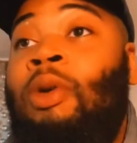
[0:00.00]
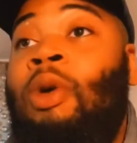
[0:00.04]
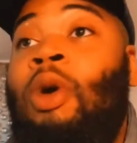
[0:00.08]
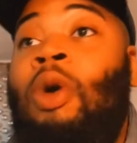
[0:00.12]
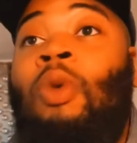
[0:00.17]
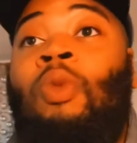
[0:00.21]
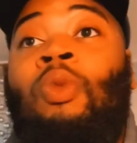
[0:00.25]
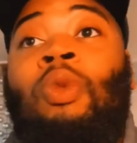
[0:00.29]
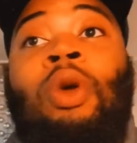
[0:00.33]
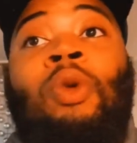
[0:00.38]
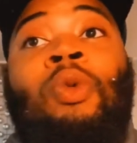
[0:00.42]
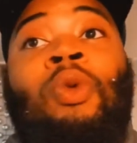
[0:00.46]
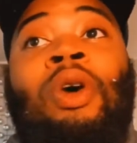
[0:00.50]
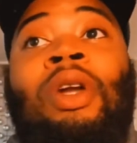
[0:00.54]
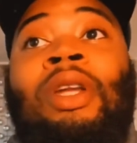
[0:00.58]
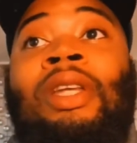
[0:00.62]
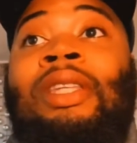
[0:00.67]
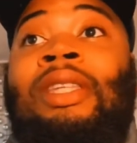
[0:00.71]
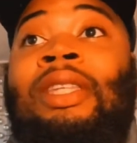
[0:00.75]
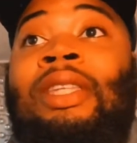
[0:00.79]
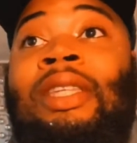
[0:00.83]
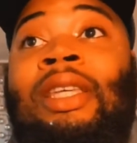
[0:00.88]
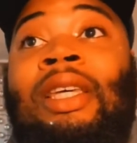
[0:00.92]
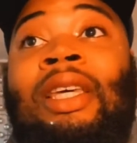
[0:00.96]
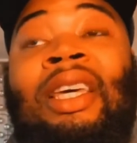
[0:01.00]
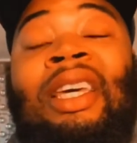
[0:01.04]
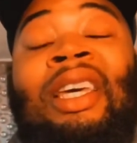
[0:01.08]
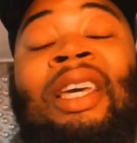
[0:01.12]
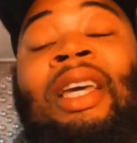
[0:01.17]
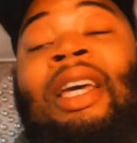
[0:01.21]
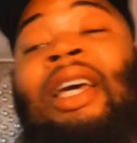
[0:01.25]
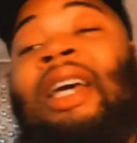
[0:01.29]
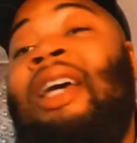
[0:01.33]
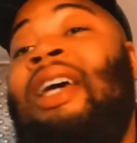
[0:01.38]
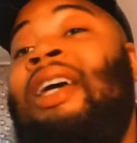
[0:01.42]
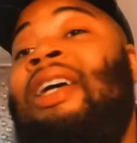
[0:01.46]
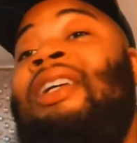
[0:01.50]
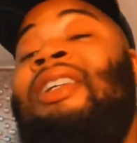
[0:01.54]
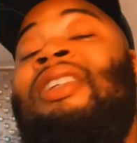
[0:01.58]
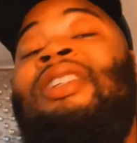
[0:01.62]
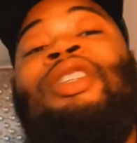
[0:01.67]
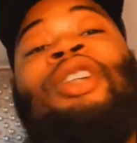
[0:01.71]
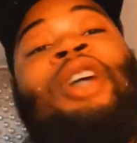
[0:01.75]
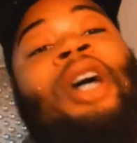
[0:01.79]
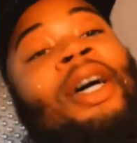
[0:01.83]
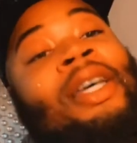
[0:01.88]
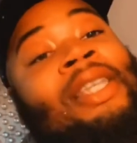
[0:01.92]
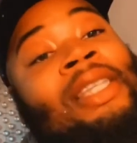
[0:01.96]
We want to see
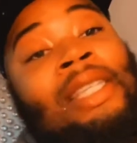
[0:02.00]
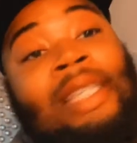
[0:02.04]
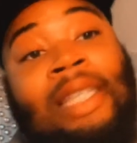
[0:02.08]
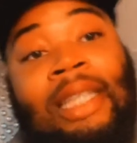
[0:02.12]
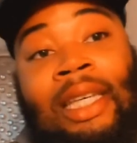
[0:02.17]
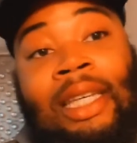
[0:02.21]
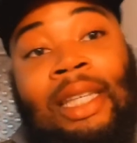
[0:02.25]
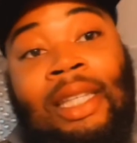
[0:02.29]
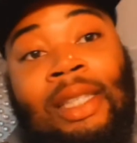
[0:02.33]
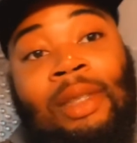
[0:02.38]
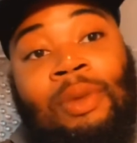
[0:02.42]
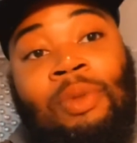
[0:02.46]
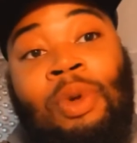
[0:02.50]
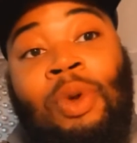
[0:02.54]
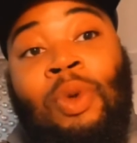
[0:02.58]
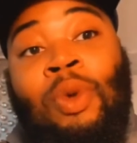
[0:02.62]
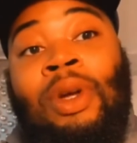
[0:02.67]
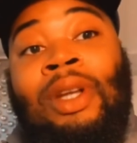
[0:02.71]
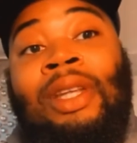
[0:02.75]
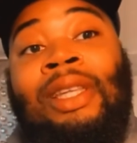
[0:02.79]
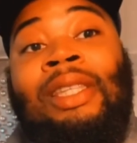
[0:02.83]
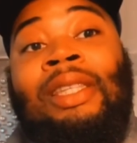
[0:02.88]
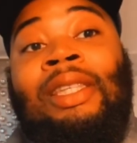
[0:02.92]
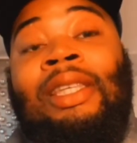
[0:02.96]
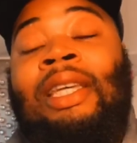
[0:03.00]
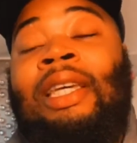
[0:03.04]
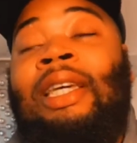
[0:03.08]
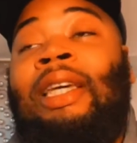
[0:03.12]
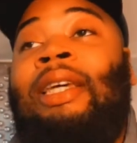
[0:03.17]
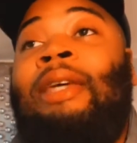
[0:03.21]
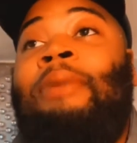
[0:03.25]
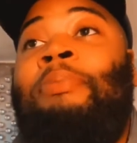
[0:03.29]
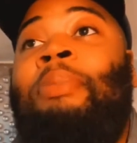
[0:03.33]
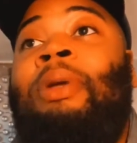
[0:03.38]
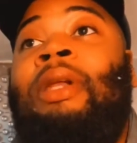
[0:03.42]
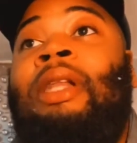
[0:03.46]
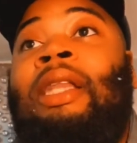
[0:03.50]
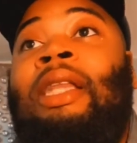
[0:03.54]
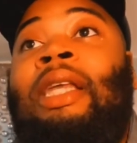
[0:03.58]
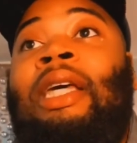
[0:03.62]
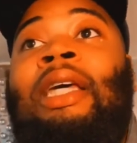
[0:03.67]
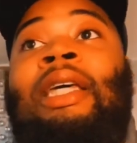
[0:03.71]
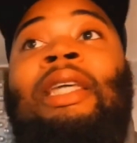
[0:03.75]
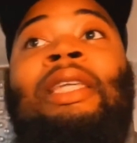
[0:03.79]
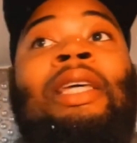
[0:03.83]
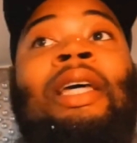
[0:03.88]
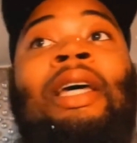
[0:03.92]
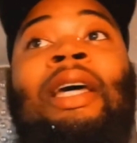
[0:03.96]
justice. We want to see police
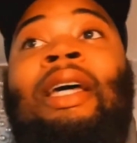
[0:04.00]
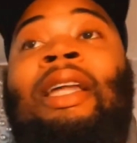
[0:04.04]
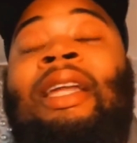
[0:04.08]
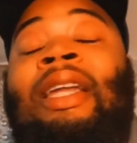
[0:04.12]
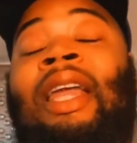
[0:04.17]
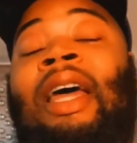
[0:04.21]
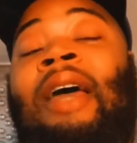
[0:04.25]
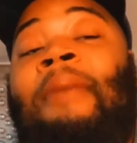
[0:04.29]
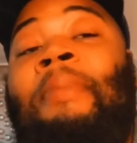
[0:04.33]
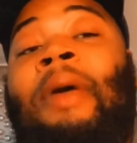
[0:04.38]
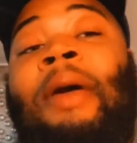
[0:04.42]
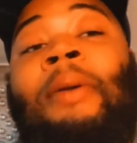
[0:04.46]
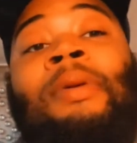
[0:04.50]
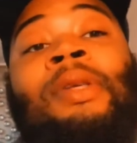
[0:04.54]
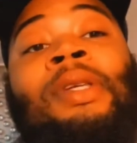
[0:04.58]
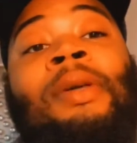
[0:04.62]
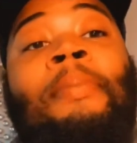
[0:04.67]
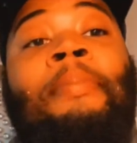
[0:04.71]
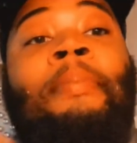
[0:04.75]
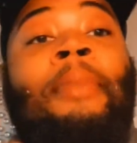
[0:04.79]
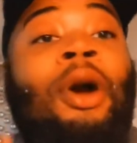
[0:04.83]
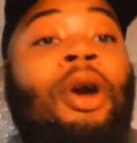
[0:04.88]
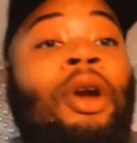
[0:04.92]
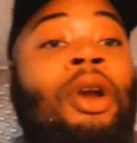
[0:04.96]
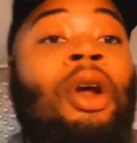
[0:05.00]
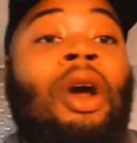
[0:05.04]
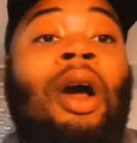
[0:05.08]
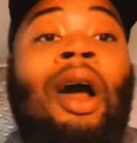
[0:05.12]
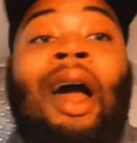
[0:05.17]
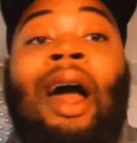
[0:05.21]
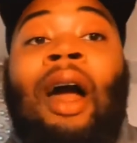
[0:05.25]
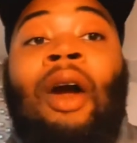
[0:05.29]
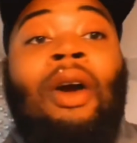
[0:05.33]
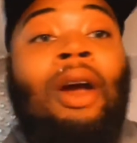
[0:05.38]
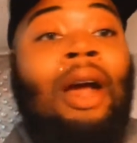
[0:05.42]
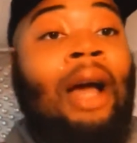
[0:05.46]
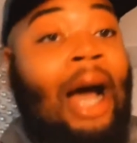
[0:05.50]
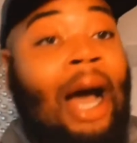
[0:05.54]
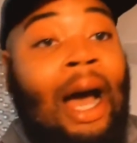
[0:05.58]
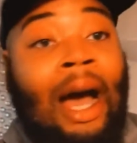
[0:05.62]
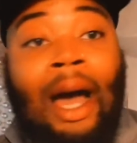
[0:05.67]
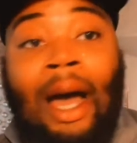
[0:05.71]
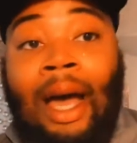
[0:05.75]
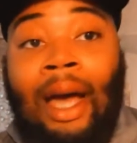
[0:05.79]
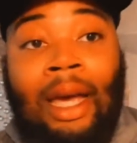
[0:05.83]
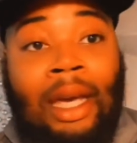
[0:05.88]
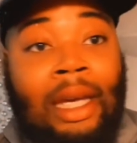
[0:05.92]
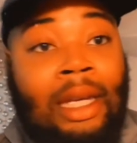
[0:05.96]
not be able to murder our
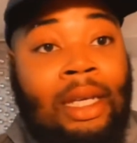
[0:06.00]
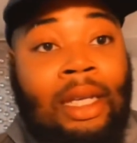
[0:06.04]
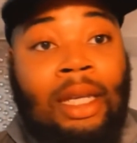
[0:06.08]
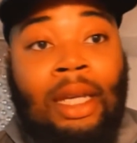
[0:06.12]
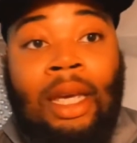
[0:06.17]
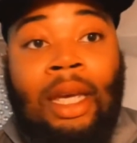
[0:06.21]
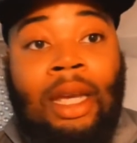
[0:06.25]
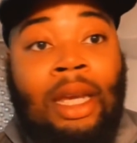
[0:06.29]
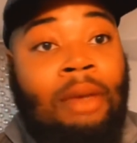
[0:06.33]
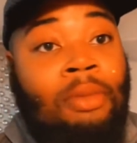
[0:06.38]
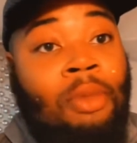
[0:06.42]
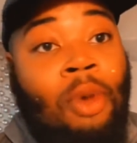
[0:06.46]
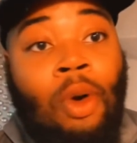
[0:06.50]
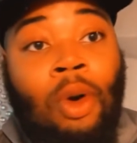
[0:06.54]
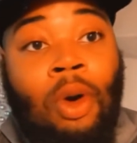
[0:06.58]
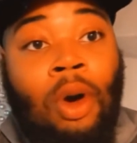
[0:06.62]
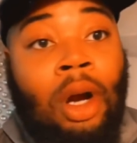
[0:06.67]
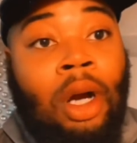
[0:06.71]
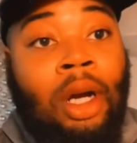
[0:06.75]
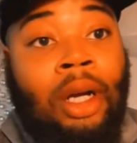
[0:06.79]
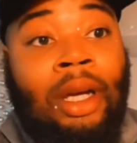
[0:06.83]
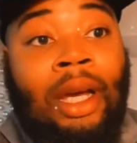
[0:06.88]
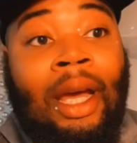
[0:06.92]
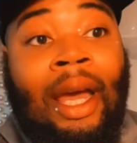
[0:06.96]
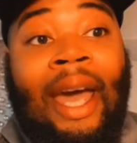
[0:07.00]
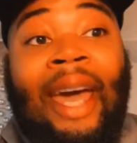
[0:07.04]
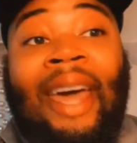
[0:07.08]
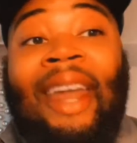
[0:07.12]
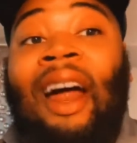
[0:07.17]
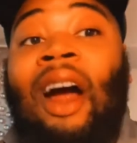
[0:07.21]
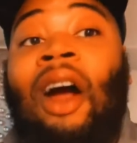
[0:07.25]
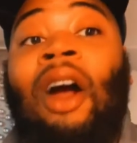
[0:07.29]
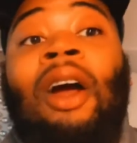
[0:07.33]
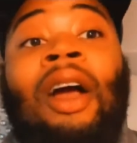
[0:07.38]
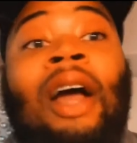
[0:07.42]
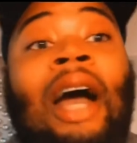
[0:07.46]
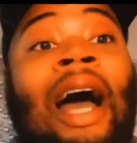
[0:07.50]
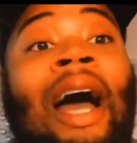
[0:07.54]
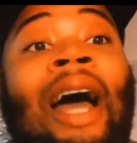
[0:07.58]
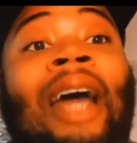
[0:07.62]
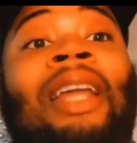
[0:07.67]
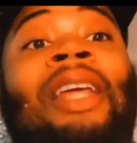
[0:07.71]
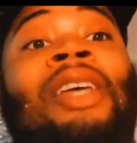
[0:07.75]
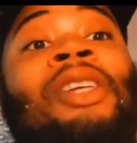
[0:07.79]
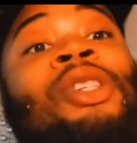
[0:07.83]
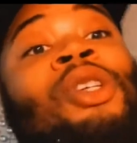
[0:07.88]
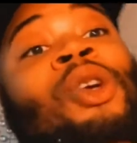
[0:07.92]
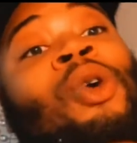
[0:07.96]
kind anymore. And our kind
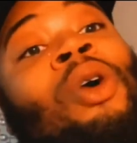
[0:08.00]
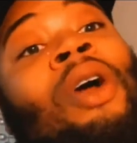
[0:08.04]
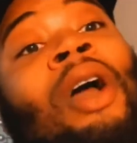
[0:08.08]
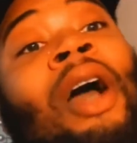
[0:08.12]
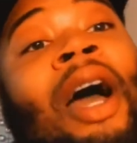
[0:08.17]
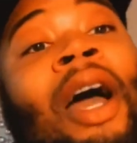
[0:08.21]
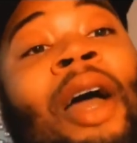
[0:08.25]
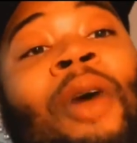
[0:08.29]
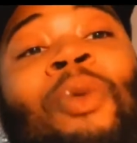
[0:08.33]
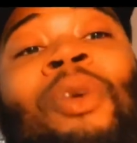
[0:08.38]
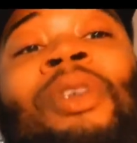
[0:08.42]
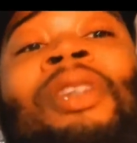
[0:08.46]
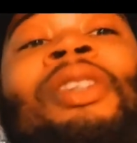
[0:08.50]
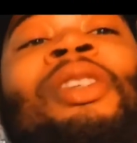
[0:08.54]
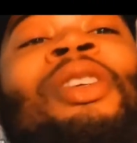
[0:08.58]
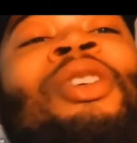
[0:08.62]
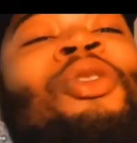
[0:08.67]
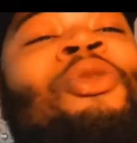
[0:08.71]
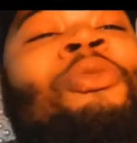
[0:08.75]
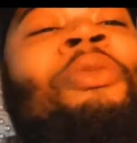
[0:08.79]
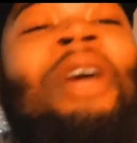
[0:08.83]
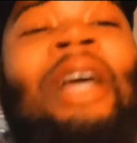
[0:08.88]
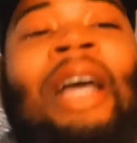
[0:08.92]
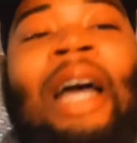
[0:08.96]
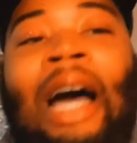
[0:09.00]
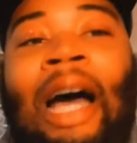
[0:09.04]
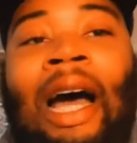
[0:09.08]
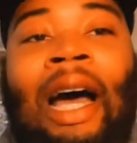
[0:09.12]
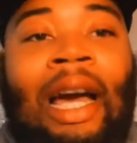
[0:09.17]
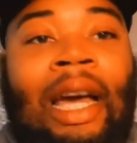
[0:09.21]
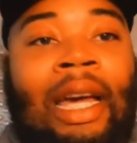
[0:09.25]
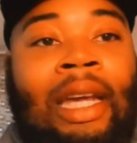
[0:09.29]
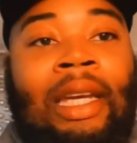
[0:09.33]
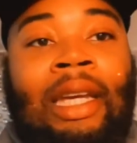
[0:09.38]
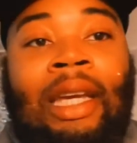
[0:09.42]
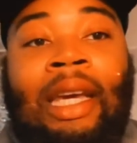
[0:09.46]
is your kind, which is humankind.